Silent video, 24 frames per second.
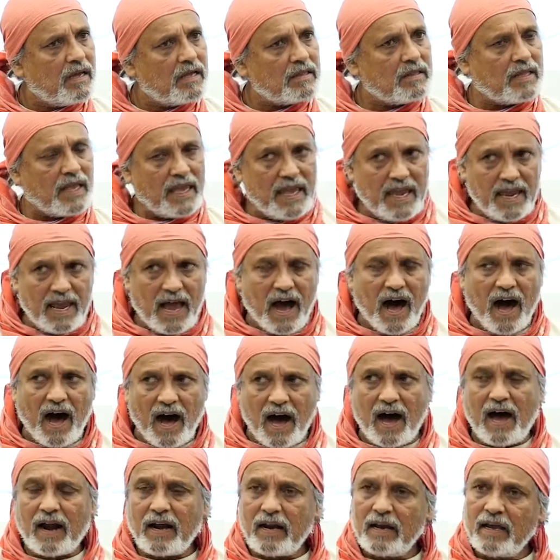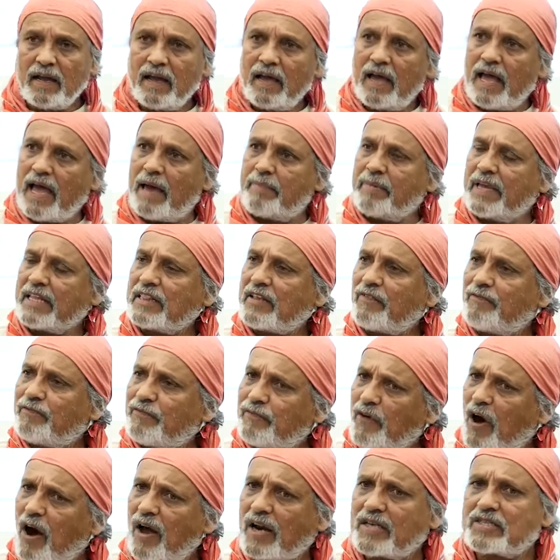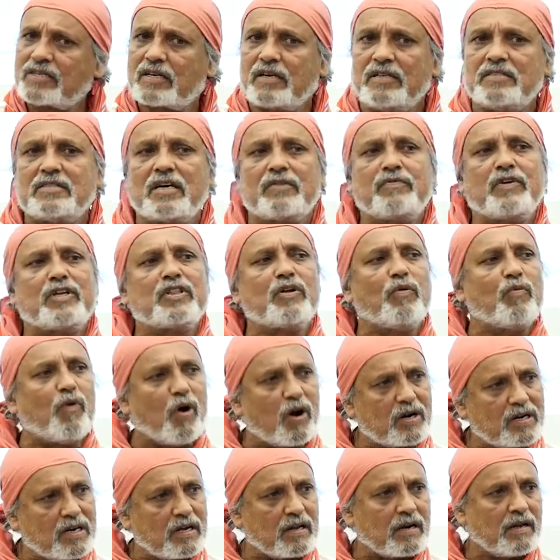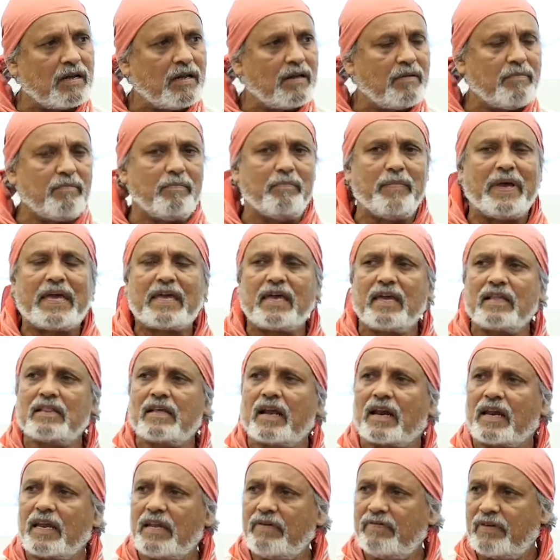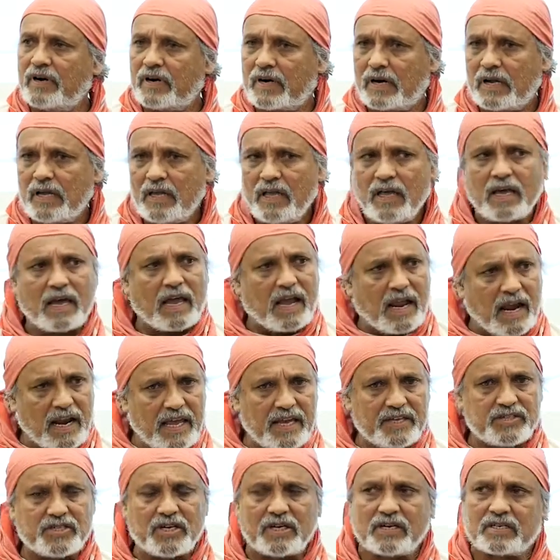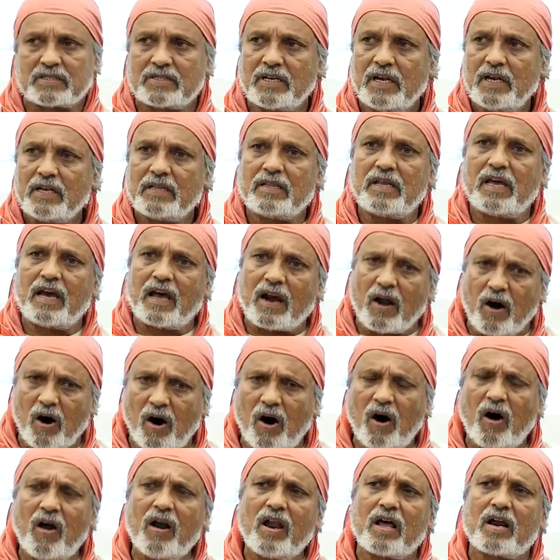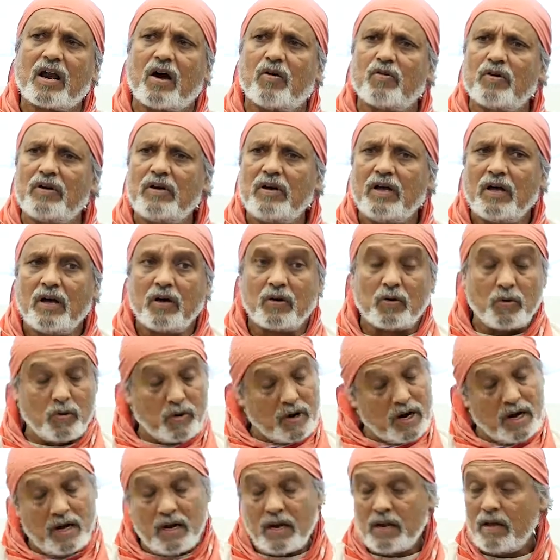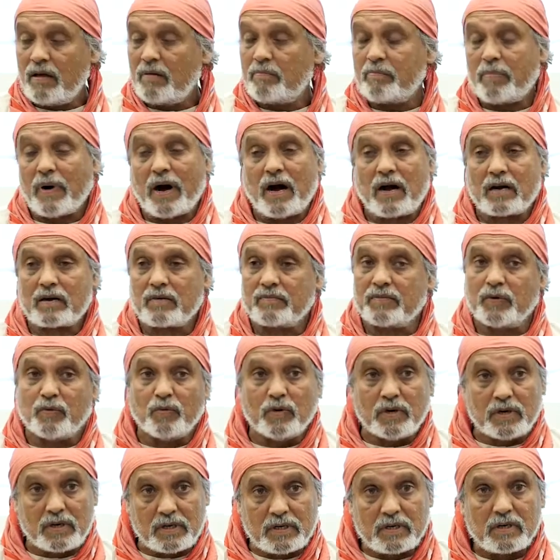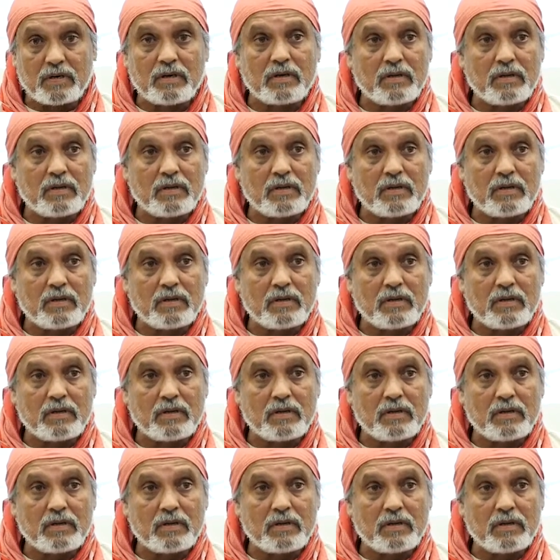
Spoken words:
They are having the forest, conserving the water, making the river, glaciers, they are all around rural part of the world.